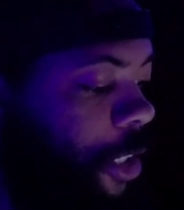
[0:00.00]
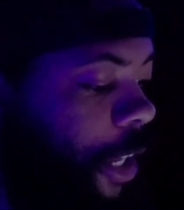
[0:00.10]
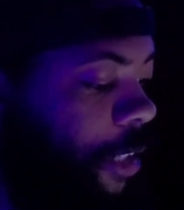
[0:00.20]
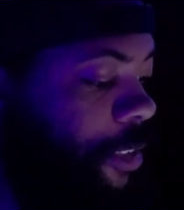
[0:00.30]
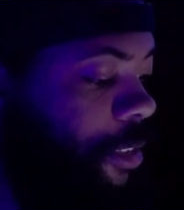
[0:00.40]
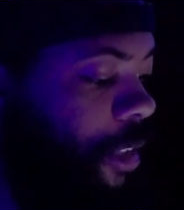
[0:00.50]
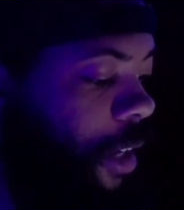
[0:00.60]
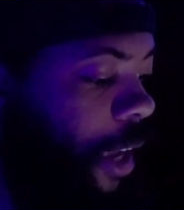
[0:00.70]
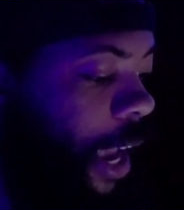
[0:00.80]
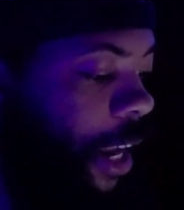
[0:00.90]
to us
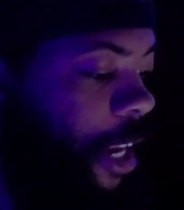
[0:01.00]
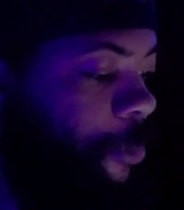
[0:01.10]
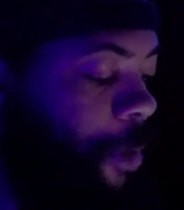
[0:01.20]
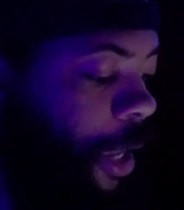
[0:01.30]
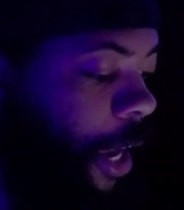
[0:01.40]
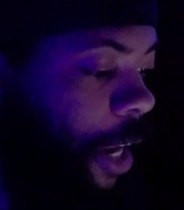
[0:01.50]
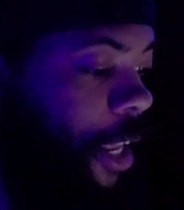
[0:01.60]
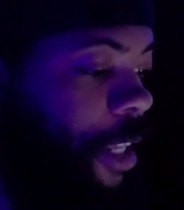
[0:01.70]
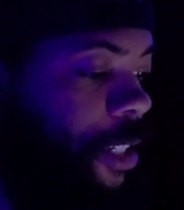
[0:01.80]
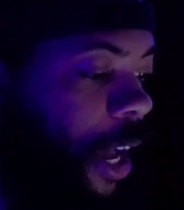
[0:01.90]
at
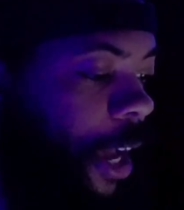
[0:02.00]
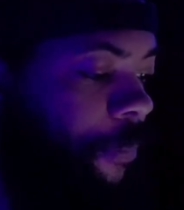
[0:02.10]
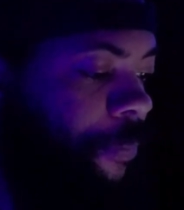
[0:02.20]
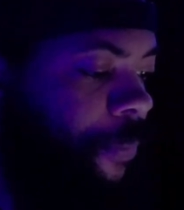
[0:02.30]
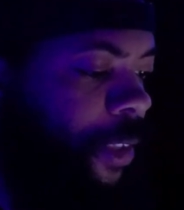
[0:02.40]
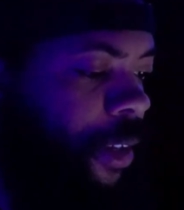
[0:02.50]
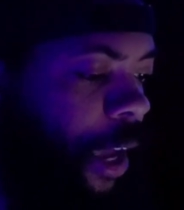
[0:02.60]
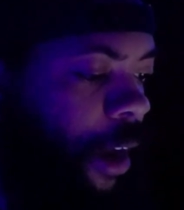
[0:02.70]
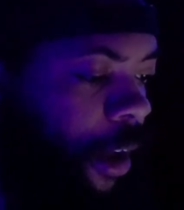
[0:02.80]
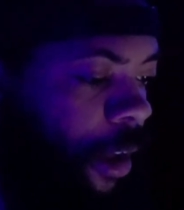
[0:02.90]
any time. They're
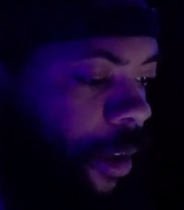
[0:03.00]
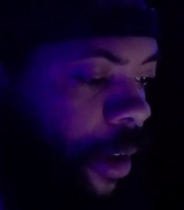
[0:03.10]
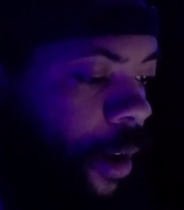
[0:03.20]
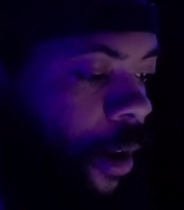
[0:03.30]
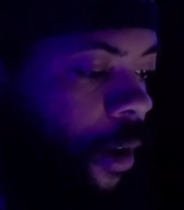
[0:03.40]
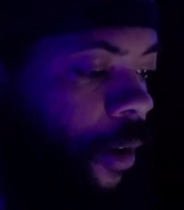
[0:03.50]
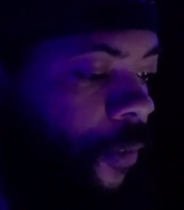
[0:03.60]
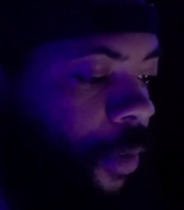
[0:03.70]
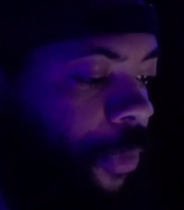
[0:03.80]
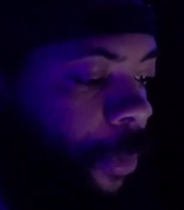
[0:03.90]
like, huh?
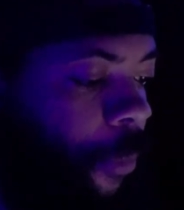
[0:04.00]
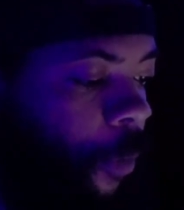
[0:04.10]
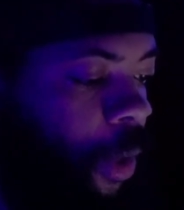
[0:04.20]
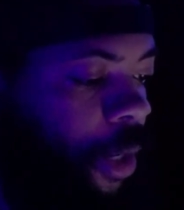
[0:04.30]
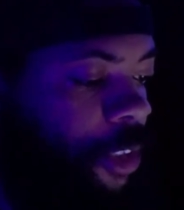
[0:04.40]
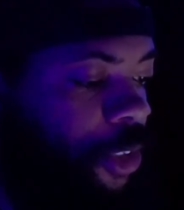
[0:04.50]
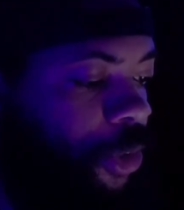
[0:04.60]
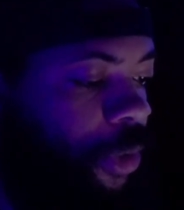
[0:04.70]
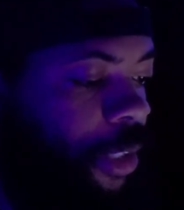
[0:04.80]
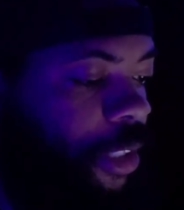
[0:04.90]
From the moment a
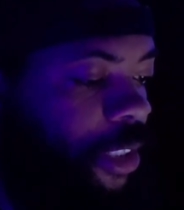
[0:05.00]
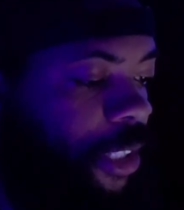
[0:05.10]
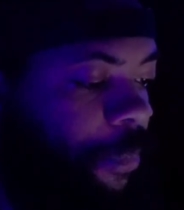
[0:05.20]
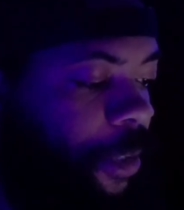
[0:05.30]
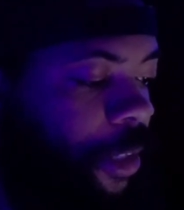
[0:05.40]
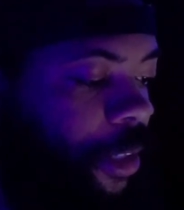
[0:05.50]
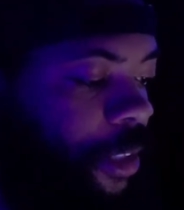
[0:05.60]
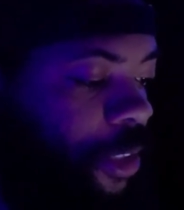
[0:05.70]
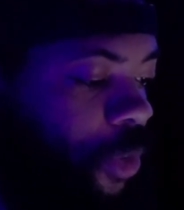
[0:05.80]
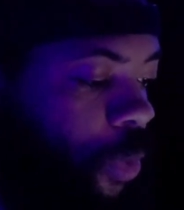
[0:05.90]
student is accepted into
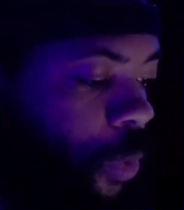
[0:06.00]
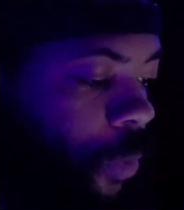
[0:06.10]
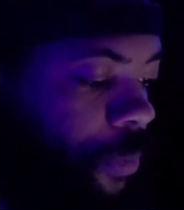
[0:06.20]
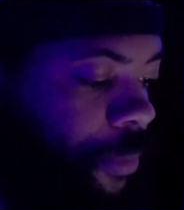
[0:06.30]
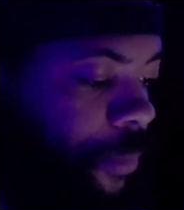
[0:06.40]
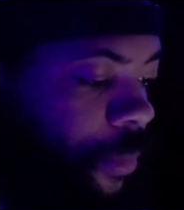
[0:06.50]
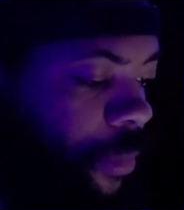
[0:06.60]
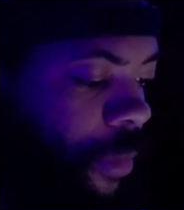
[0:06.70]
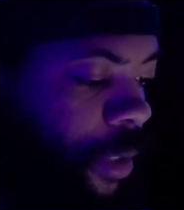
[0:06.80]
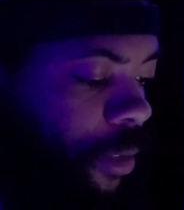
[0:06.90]
this school,
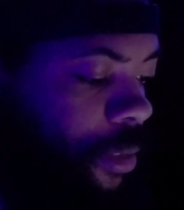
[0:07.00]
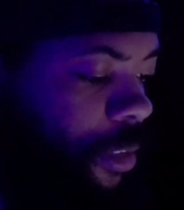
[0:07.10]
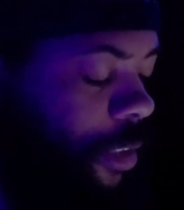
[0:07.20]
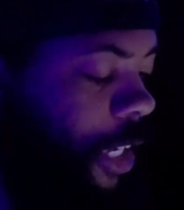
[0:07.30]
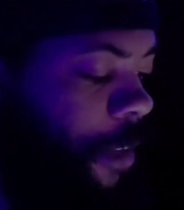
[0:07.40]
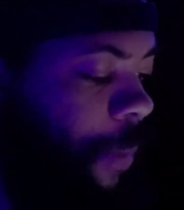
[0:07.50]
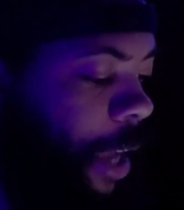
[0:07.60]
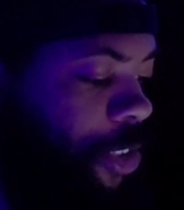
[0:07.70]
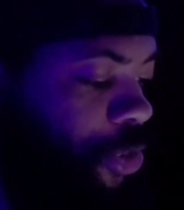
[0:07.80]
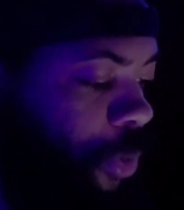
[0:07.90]
they're thinking
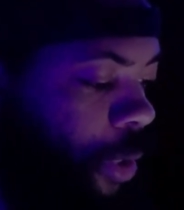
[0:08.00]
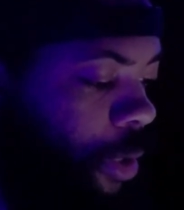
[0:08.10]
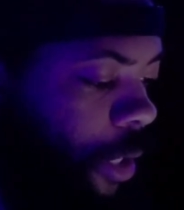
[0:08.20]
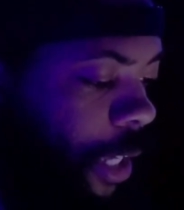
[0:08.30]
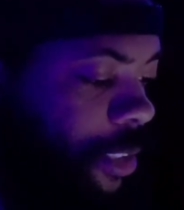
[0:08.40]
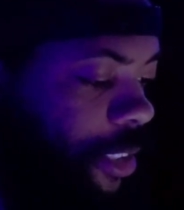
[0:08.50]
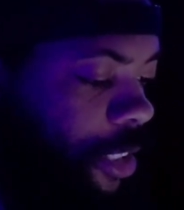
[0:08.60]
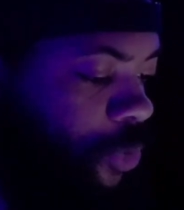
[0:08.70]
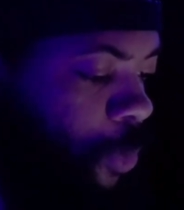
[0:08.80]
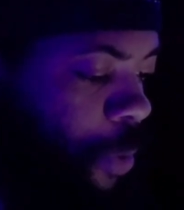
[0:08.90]
back, join us.
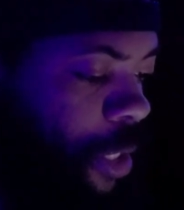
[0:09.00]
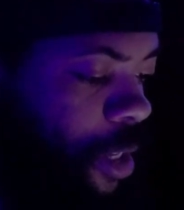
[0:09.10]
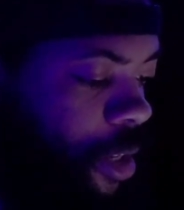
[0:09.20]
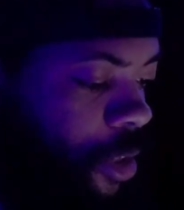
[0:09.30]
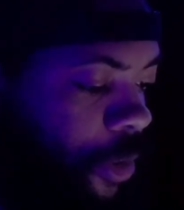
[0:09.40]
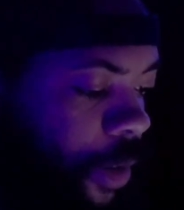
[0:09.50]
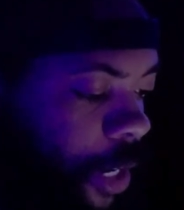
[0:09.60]
This will be your